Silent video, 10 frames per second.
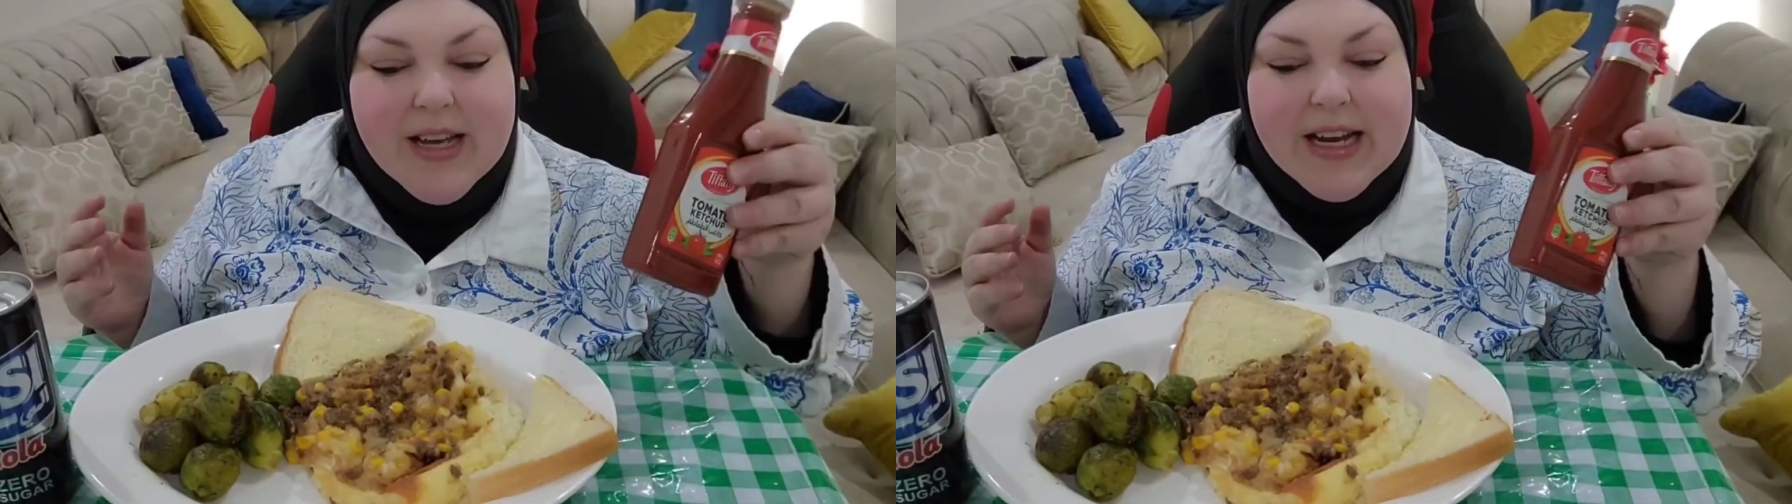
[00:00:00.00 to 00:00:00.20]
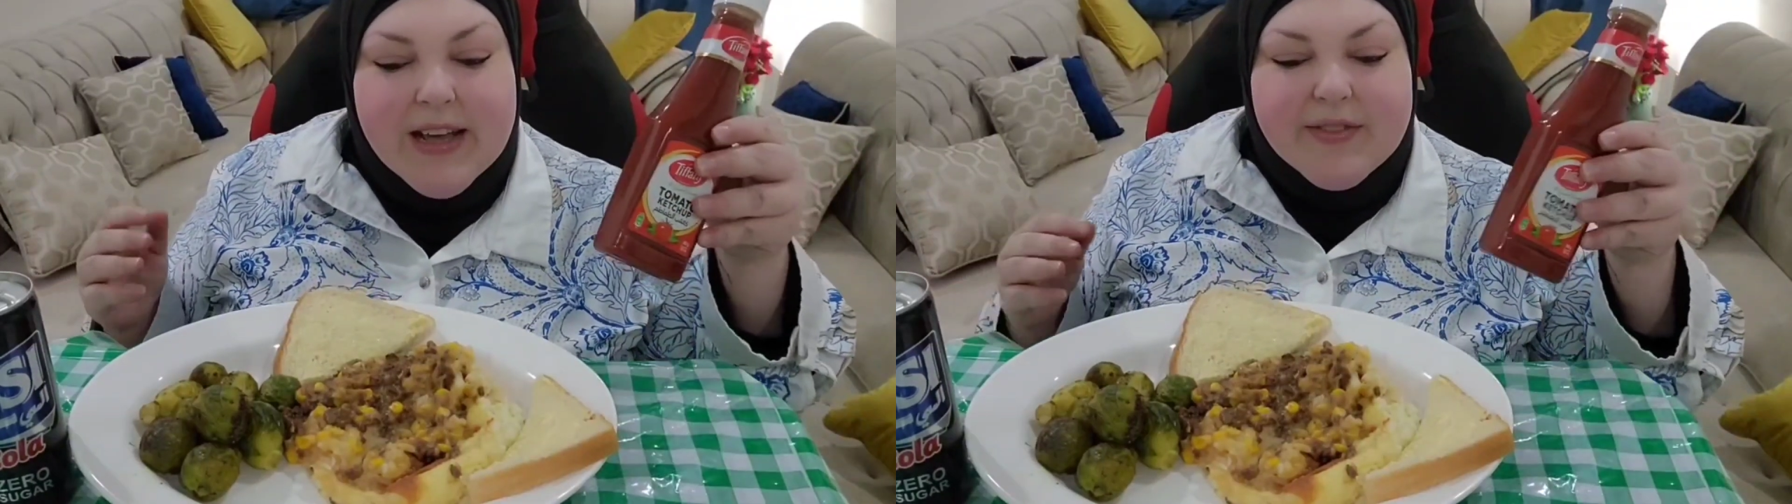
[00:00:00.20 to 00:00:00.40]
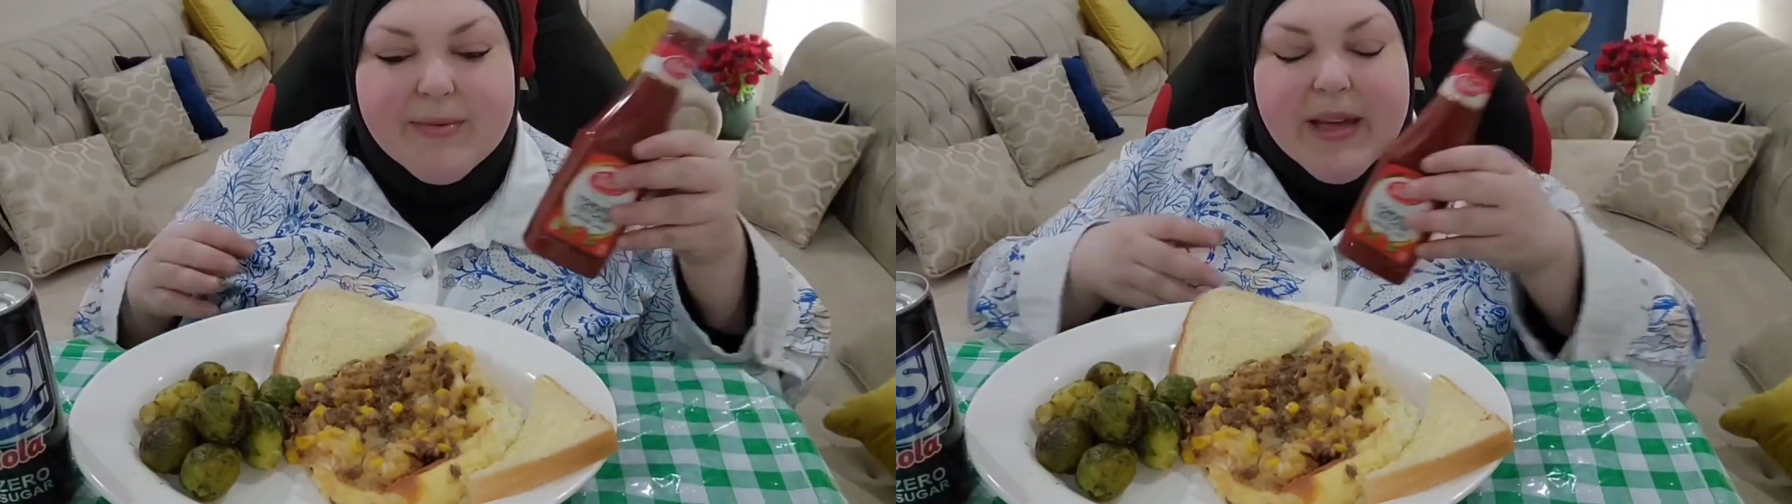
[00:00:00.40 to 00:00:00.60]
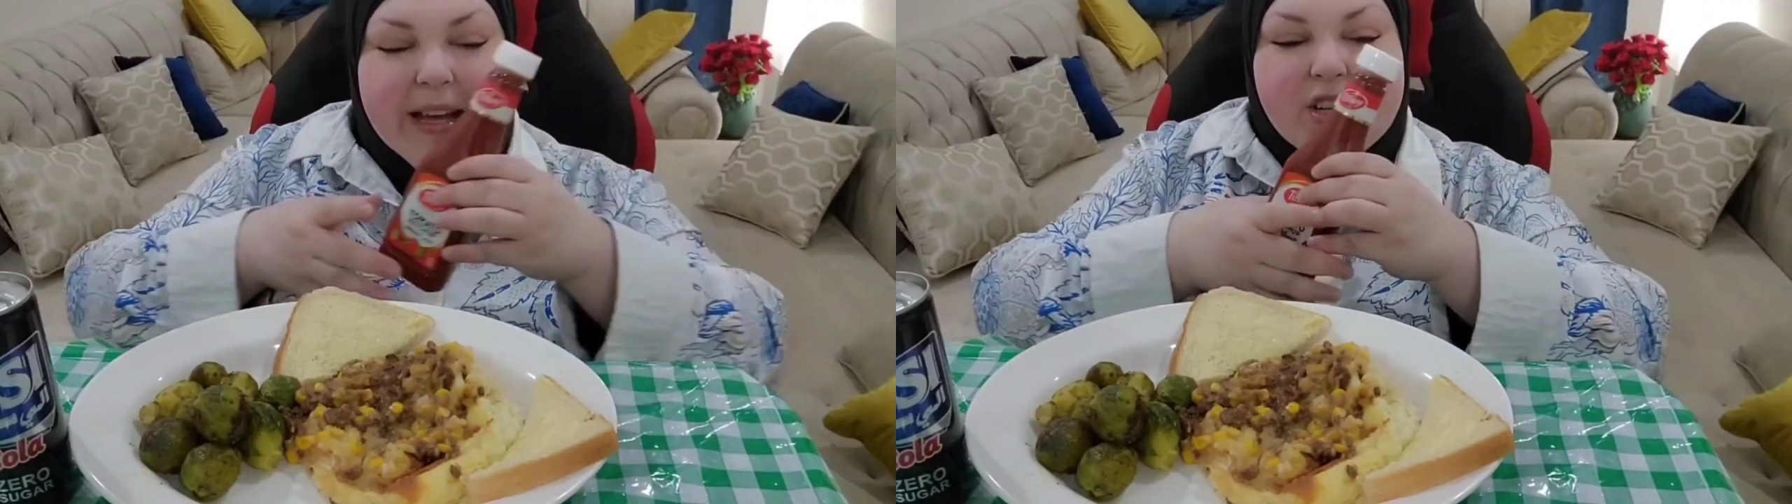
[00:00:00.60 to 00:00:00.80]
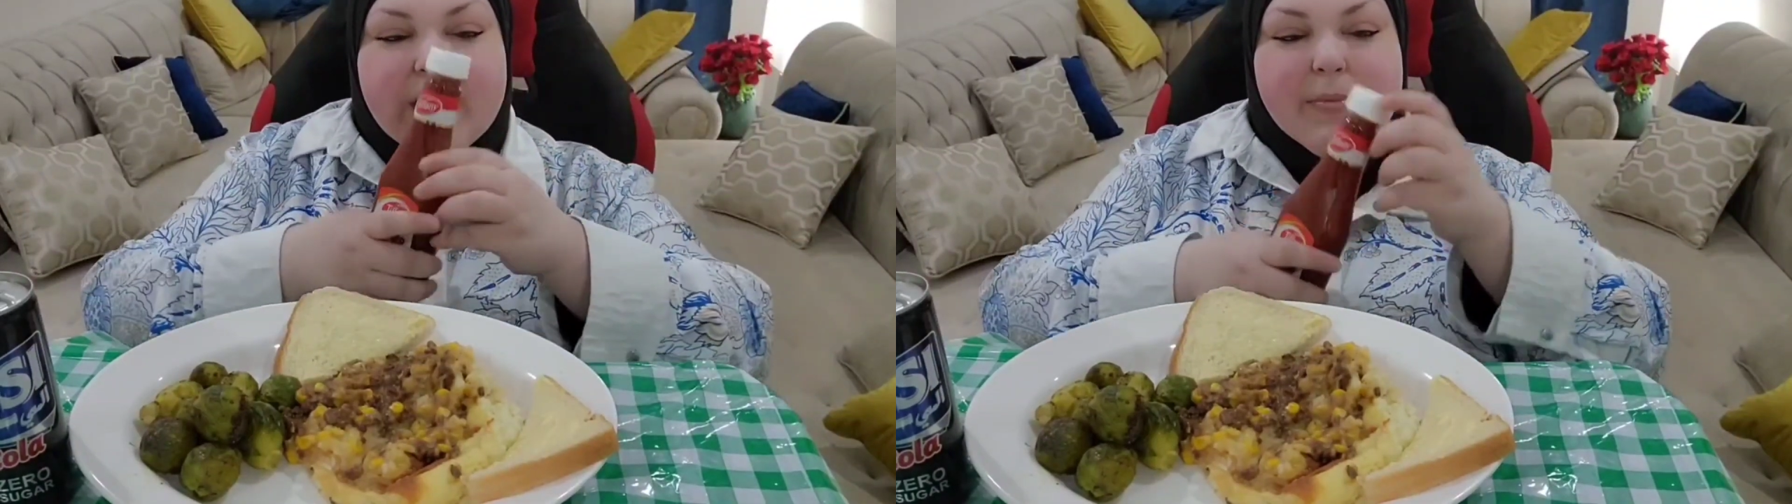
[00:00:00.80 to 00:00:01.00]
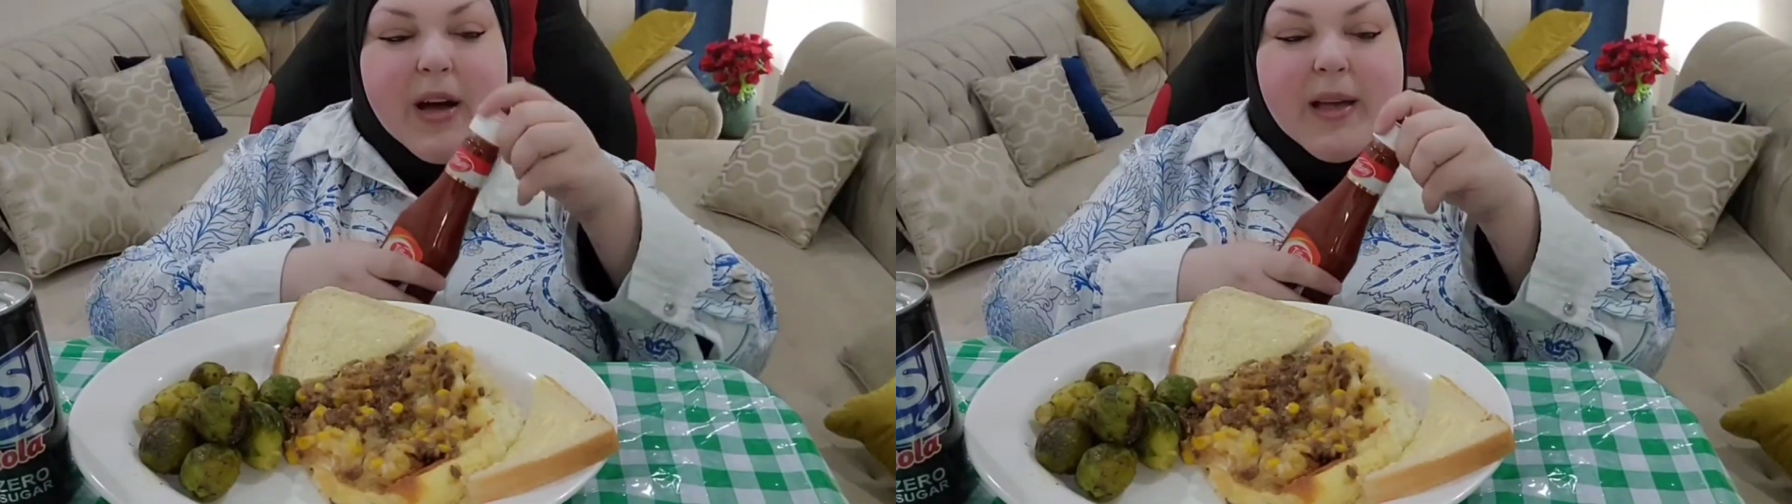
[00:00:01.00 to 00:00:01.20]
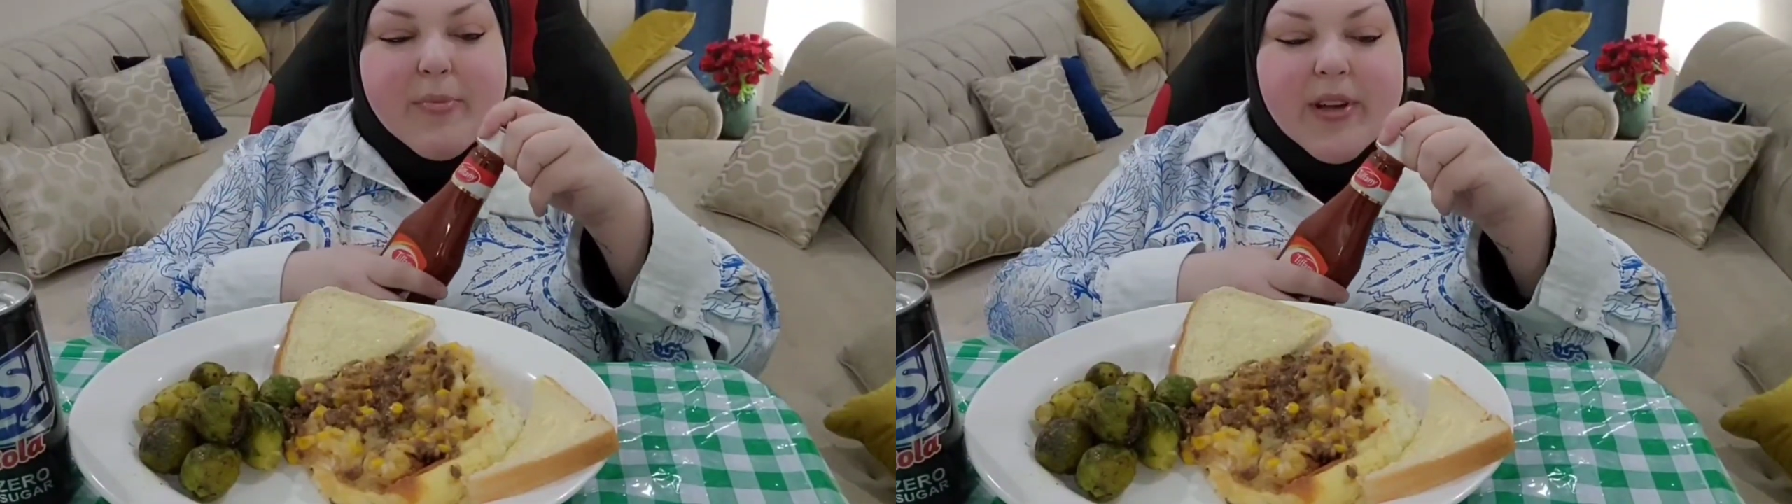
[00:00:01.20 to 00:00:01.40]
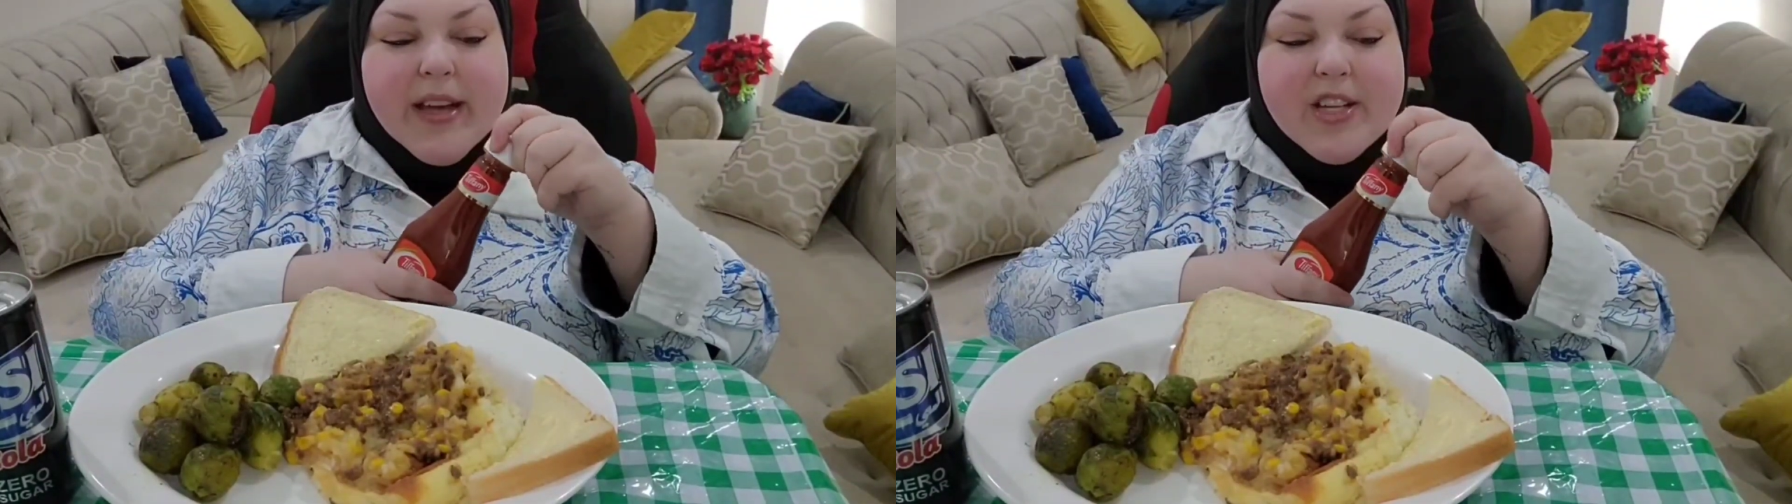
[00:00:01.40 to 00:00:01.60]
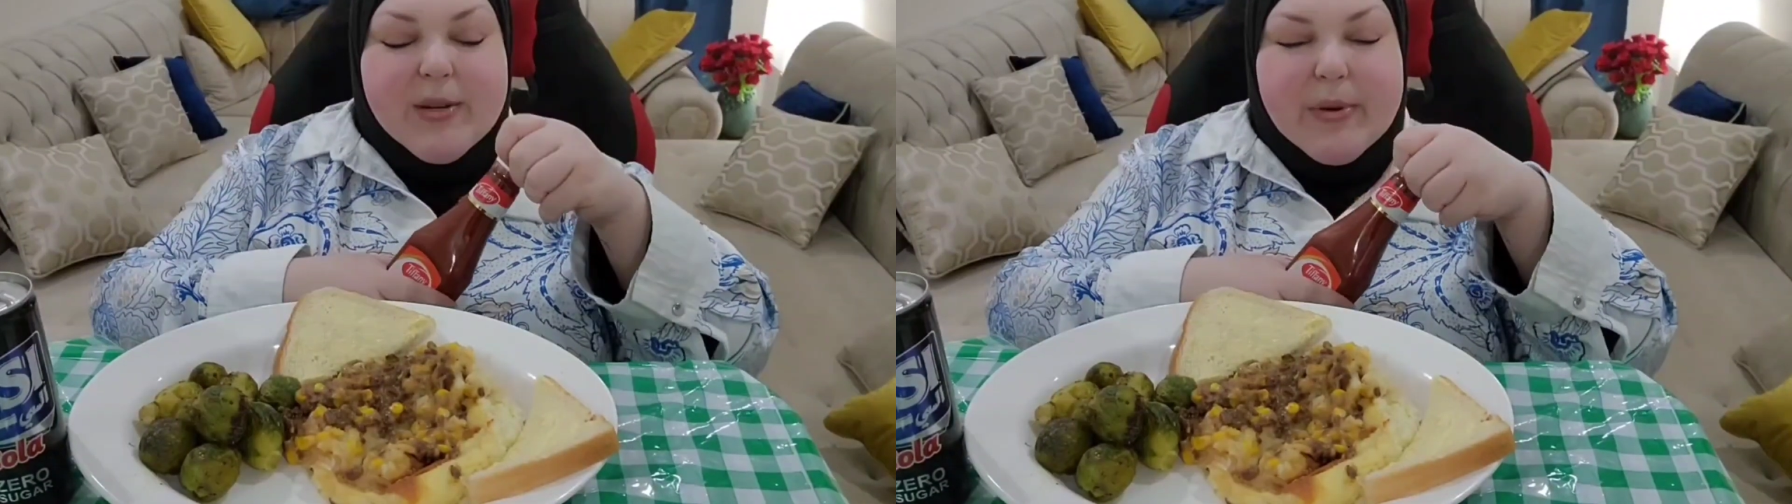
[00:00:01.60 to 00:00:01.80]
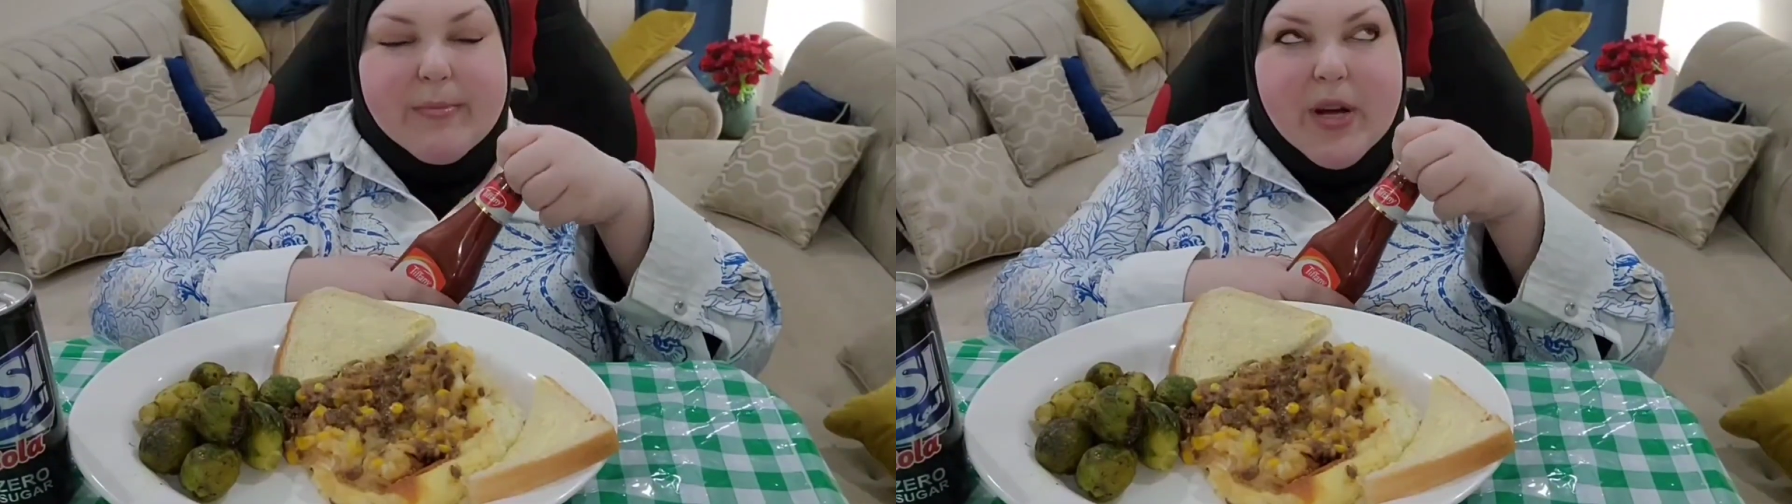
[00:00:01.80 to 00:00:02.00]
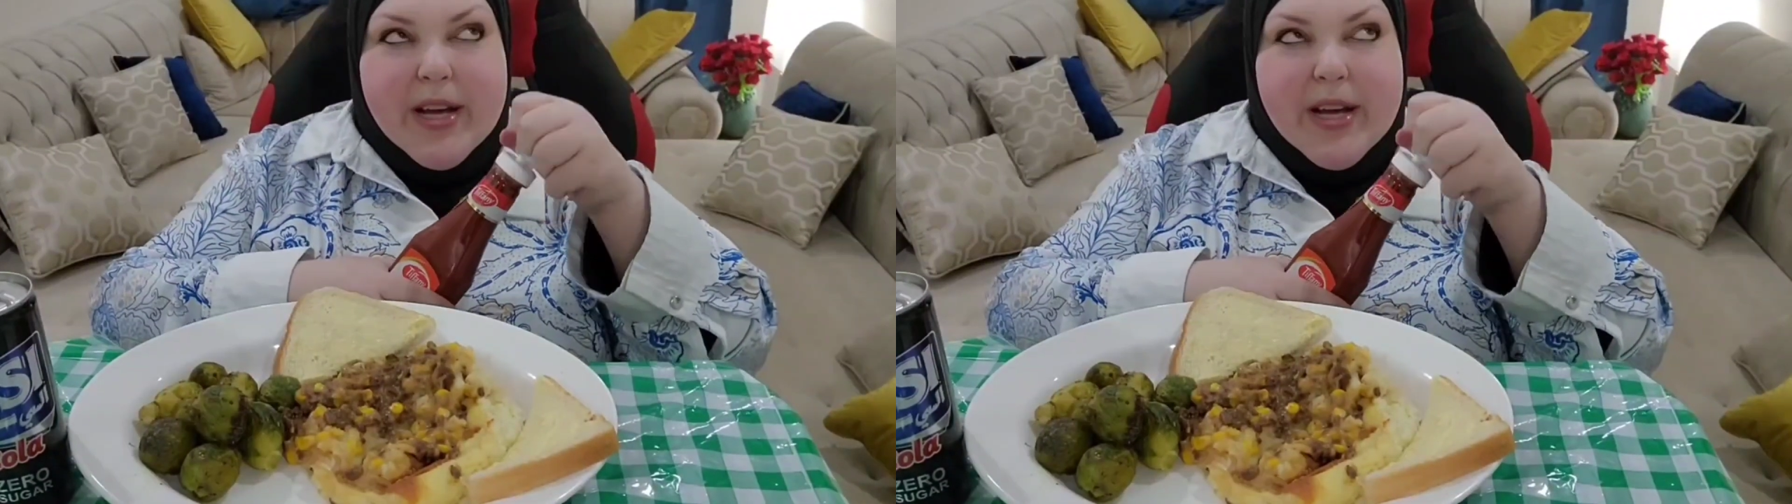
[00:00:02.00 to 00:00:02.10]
And I have some ketchup. I put ketchup on